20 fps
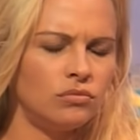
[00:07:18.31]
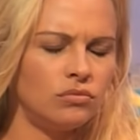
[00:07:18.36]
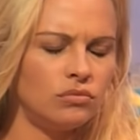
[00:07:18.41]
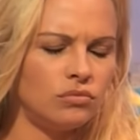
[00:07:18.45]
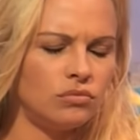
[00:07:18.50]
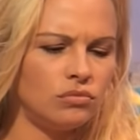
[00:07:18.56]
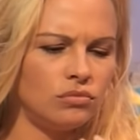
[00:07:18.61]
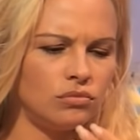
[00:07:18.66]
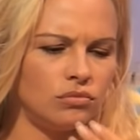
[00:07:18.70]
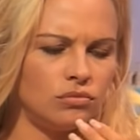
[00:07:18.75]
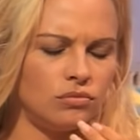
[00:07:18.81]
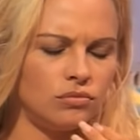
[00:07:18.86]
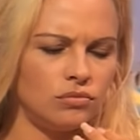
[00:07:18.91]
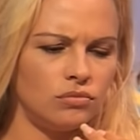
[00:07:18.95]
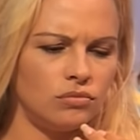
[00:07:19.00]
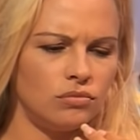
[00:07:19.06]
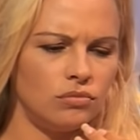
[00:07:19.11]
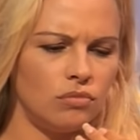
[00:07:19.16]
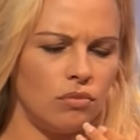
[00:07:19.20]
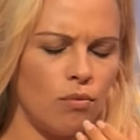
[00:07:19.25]

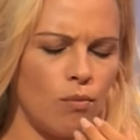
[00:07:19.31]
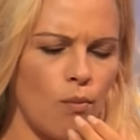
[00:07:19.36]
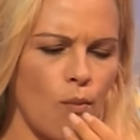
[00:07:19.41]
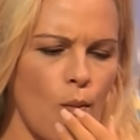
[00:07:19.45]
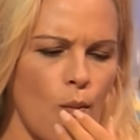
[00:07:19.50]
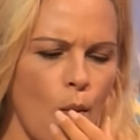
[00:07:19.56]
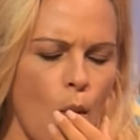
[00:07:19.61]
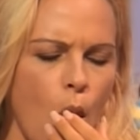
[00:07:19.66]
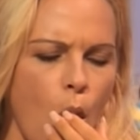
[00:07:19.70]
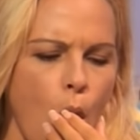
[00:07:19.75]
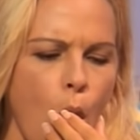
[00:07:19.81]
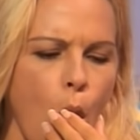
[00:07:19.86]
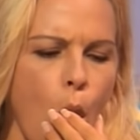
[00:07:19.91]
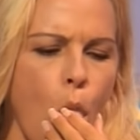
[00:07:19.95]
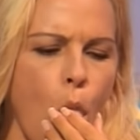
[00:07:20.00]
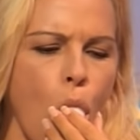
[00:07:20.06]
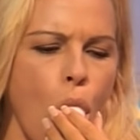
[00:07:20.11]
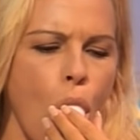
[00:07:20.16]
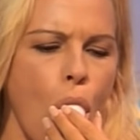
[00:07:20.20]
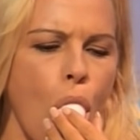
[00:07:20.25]

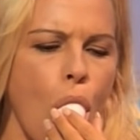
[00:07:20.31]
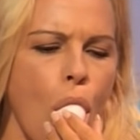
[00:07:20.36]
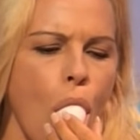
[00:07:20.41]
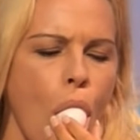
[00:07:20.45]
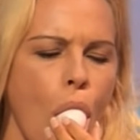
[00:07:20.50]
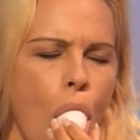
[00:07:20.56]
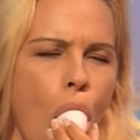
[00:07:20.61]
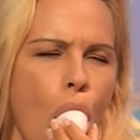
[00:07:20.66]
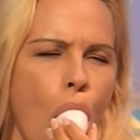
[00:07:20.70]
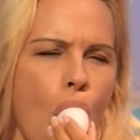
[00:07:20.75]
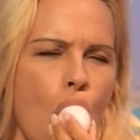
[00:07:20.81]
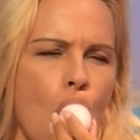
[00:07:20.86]
Nothing is said.